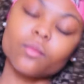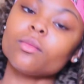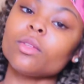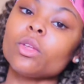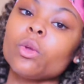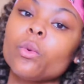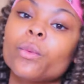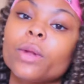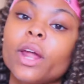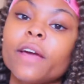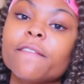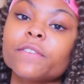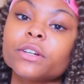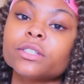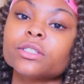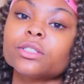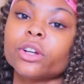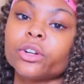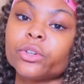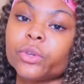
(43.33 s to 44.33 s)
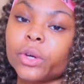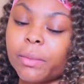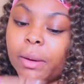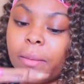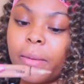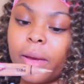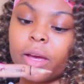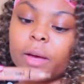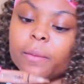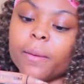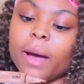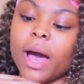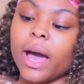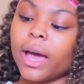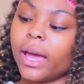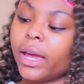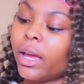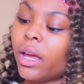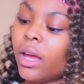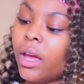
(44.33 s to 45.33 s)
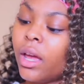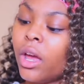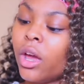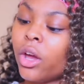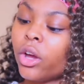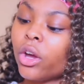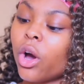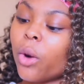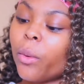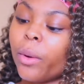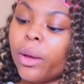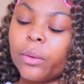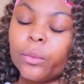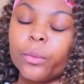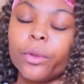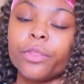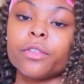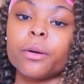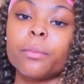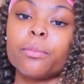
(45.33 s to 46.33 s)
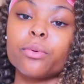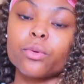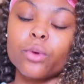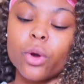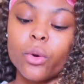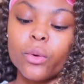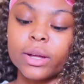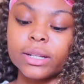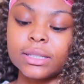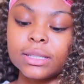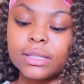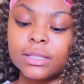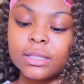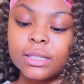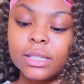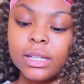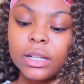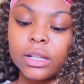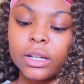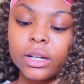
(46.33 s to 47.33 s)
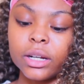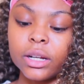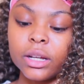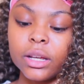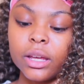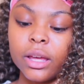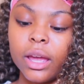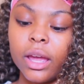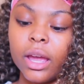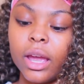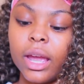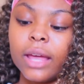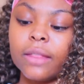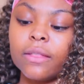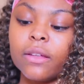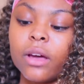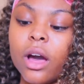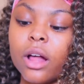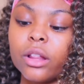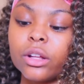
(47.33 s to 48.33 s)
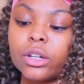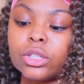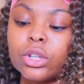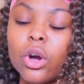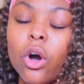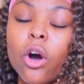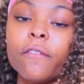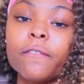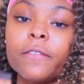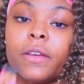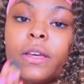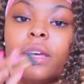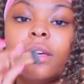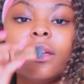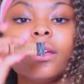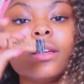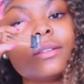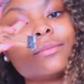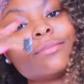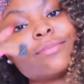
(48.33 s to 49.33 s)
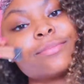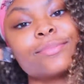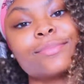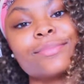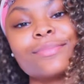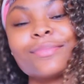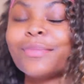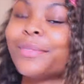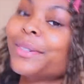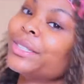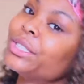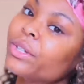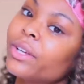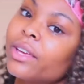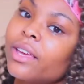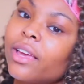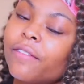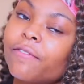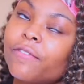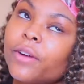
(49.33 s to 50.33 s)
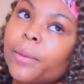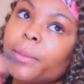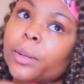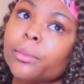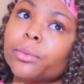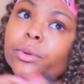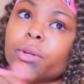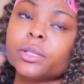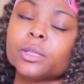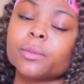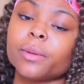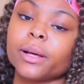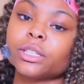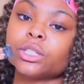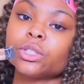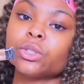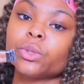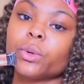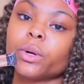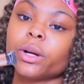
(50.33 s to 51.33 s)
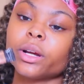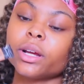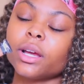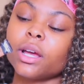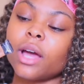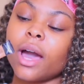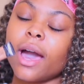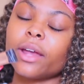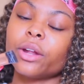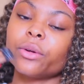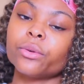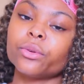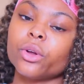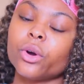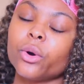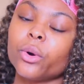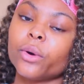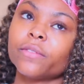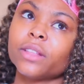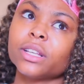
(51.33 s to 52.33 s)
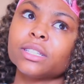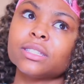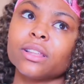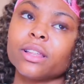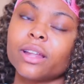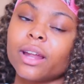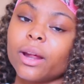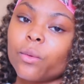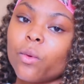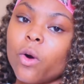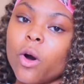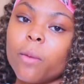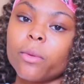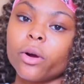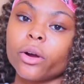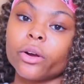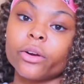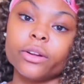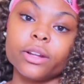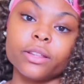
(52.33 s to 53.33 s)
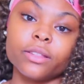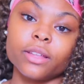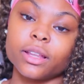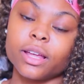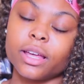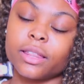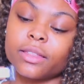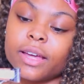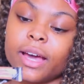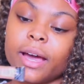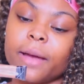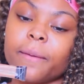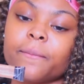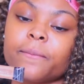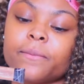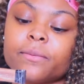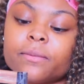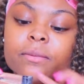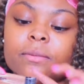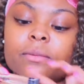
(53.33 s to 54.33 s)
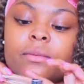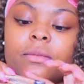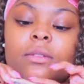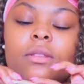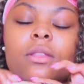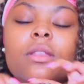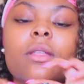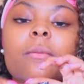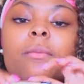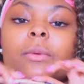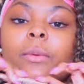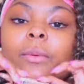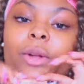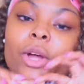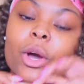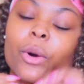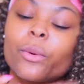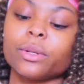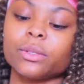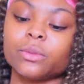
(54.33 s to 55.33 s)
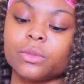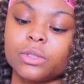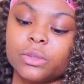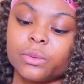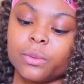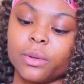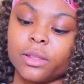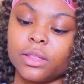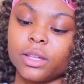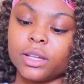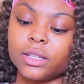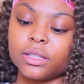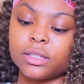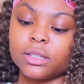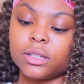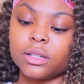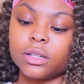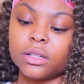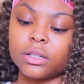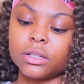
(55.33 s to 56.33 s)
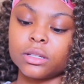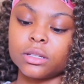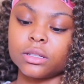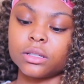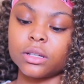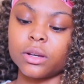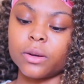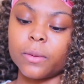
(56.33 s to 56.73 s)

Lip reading: when I first start doing my makeup, I go in with the Pro Concealer in the color Toffee, which you can get from your beauty supply store. I don't know if they sell it at Walmart or anything like that. We're gonna go in with this. So,